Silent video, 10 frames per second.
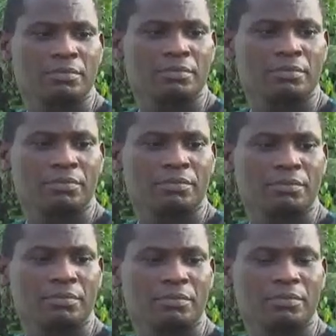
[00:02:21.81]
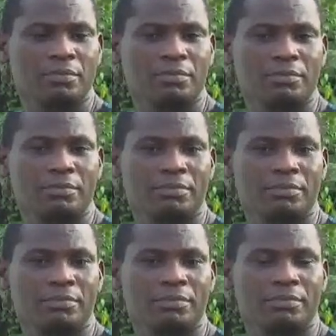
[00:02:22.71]

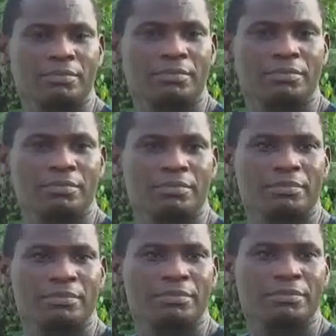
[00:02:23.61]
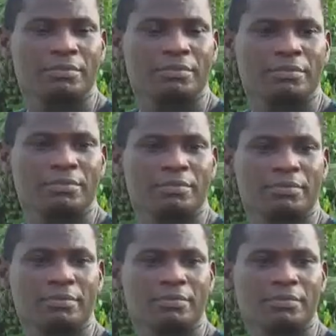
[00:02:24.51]

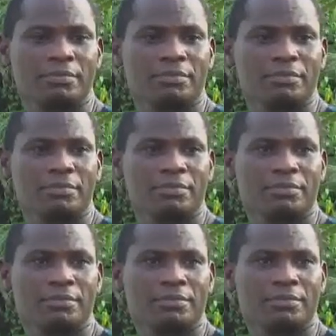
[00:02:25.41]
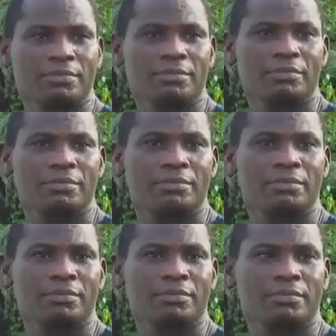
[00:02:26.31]

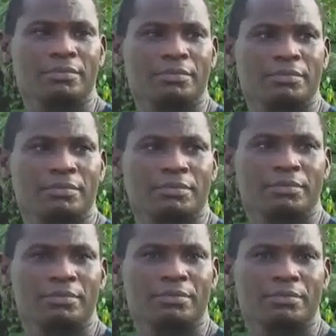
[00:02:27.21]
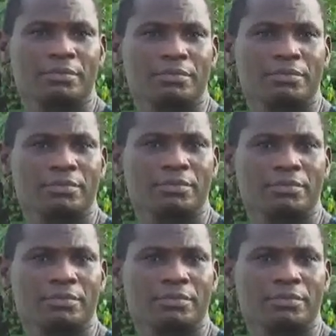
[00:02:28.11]
This person isn't speaking.